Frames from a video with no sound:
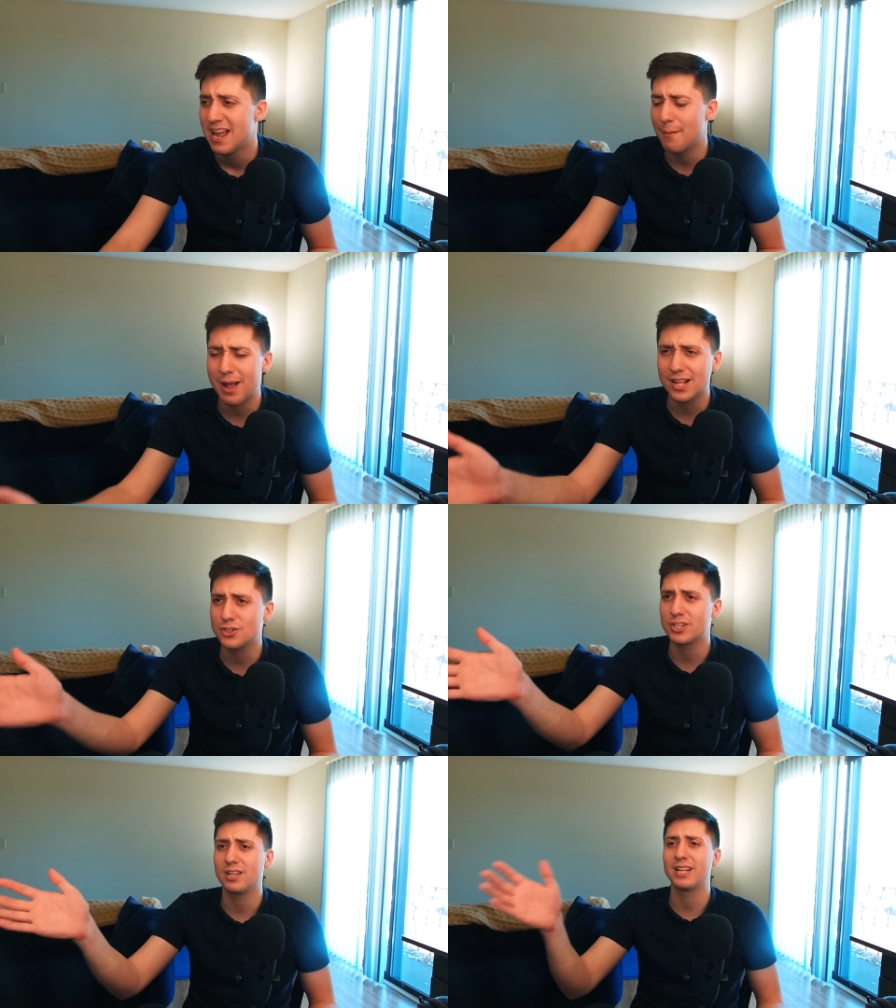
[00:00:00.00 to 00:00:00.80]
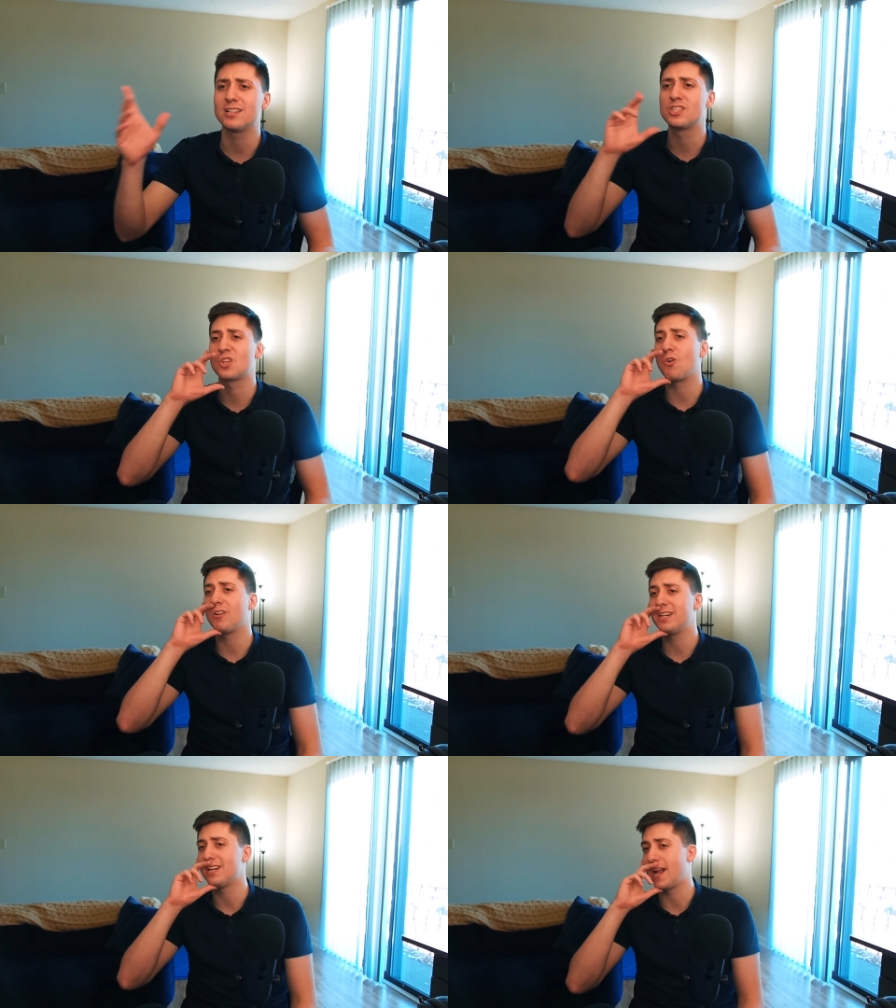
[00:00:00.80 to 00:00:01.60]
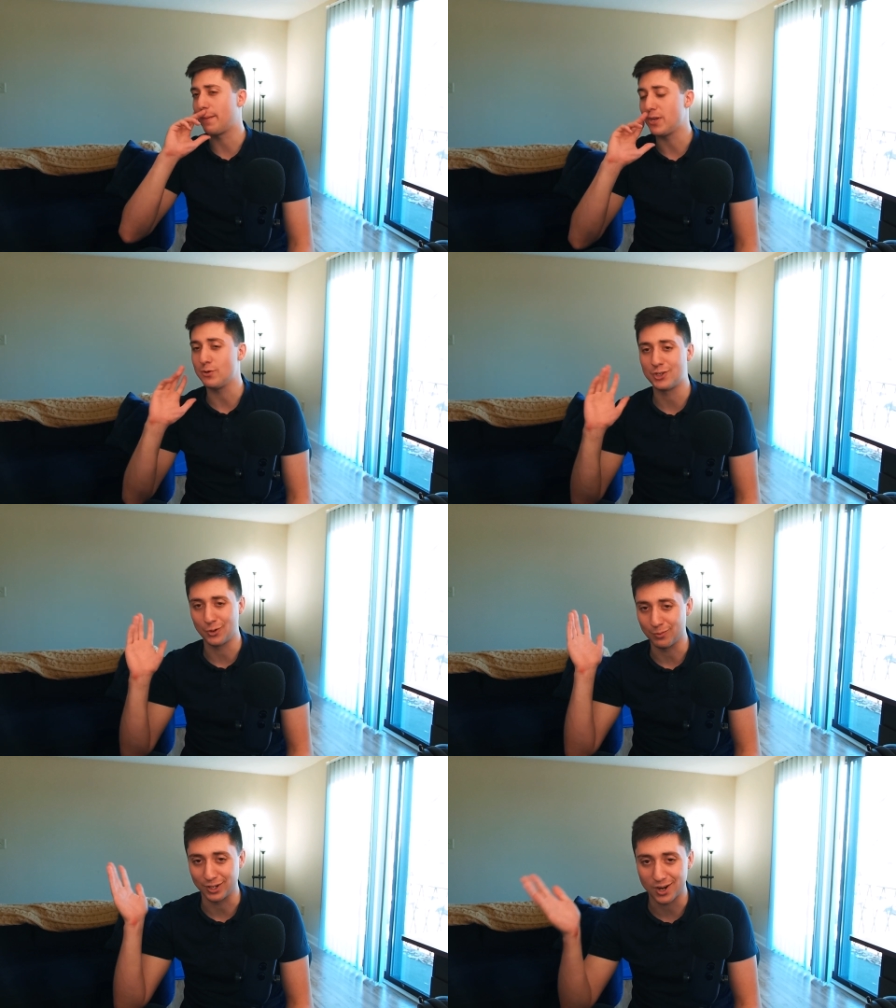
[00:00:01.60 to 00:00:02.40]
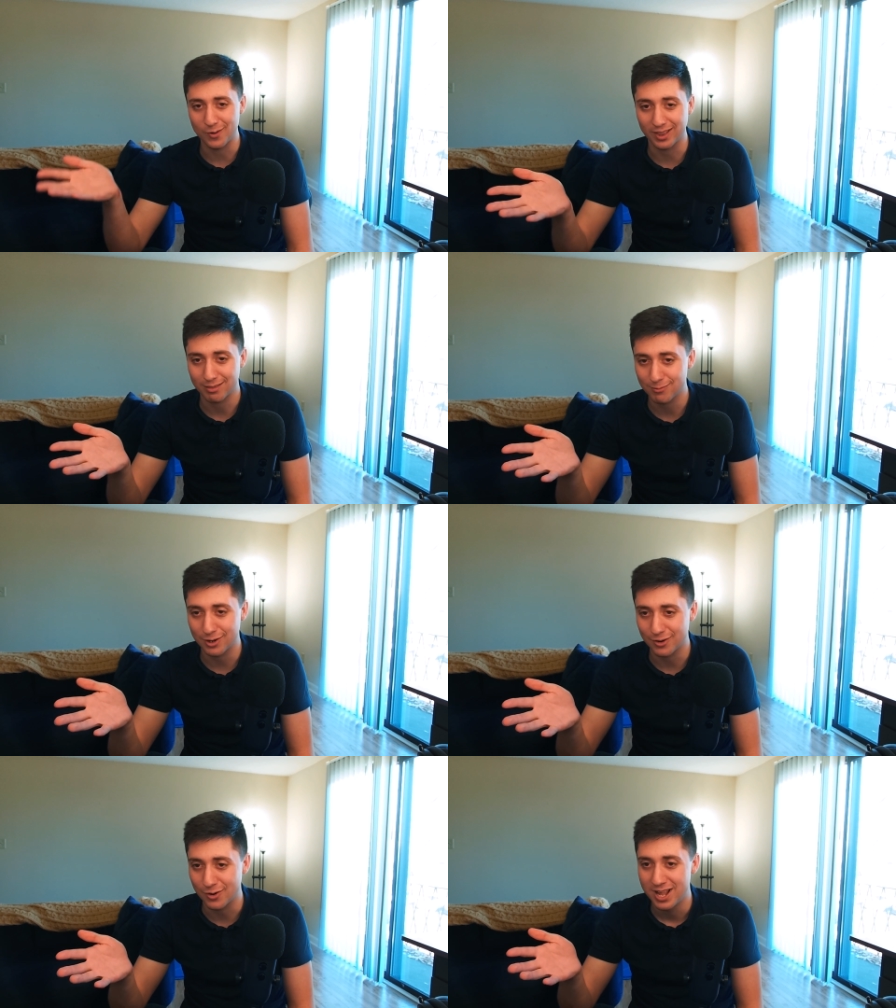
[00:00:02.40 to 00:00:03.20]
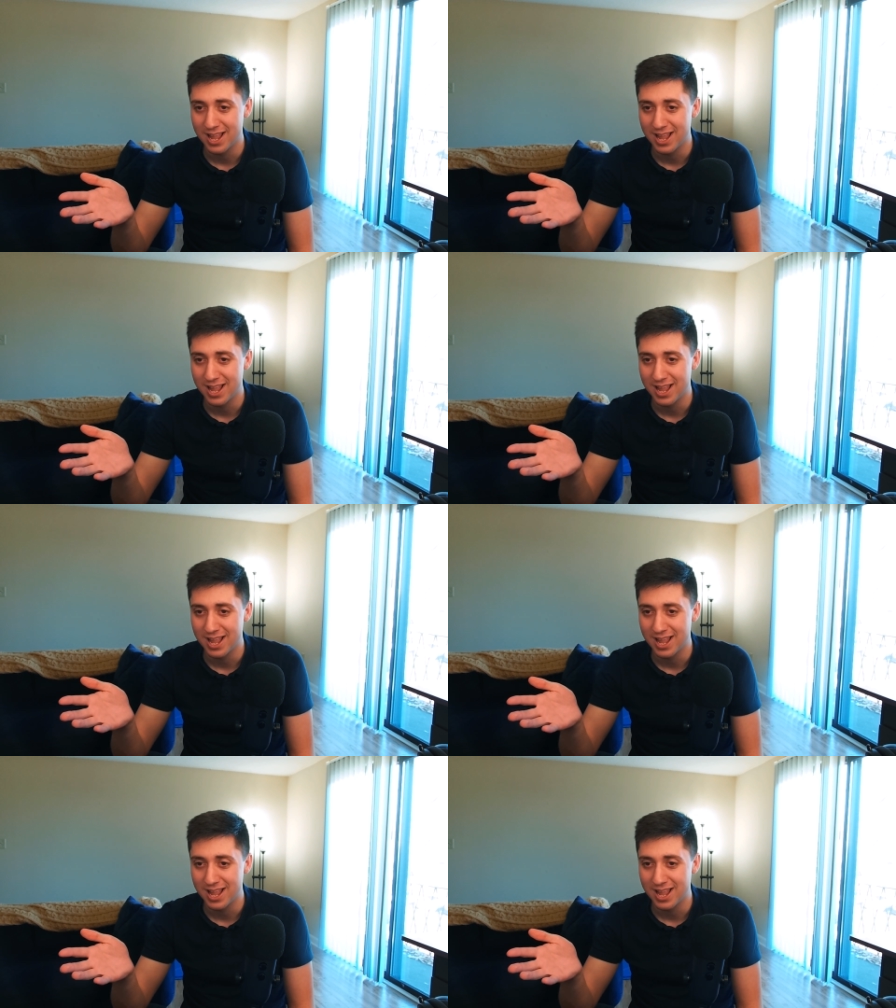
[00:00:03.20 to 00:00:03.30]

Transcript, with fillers: Imagine like a story time YouTuber going through